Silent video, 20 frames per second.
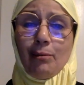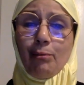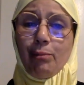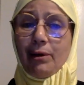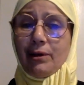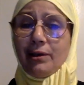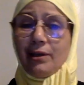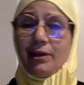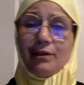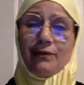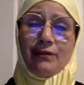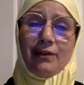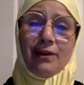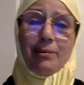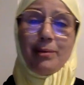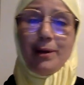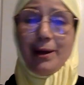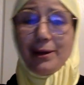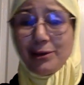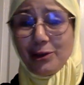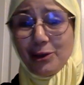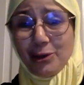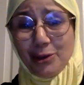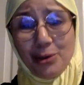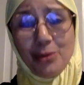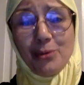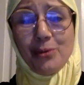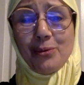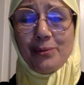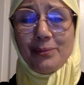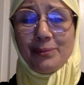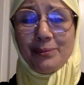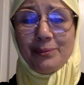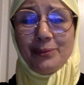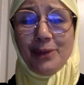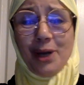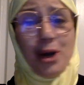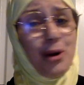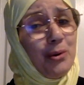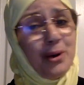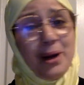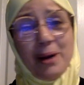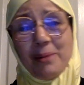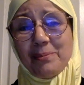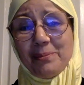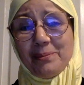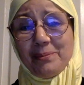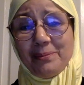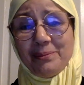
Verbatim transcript: but this verb has a two. How come?